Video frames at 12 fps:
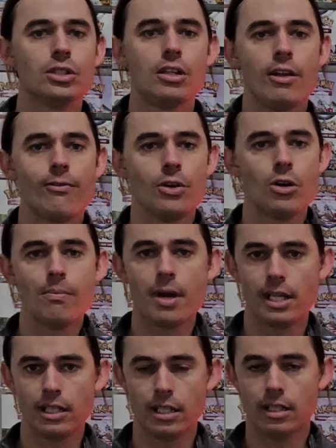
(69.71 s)
So if you're
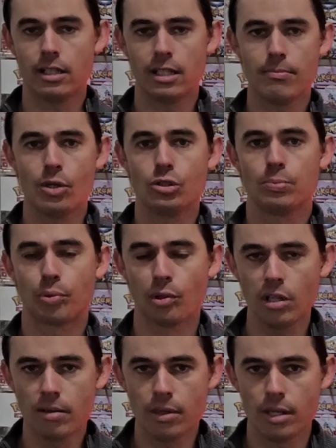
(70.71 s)
making the most
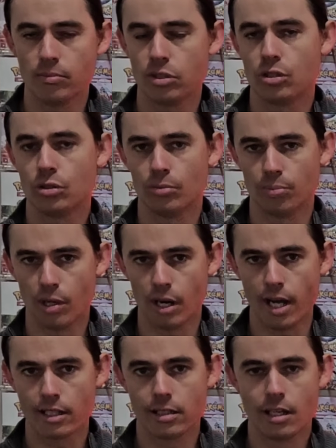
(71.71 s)
premium sealed
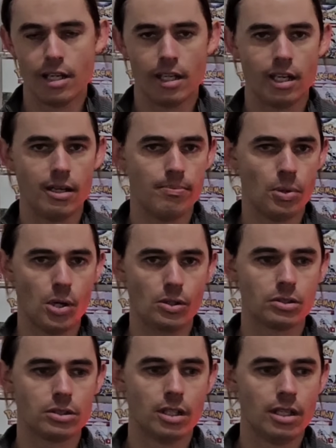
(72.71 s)
product in a
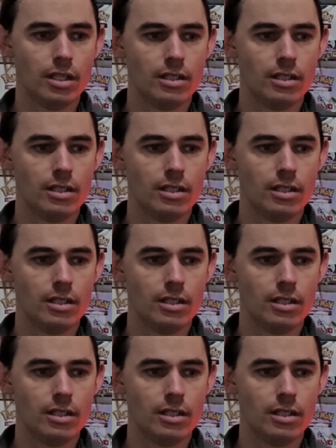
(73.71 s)
box,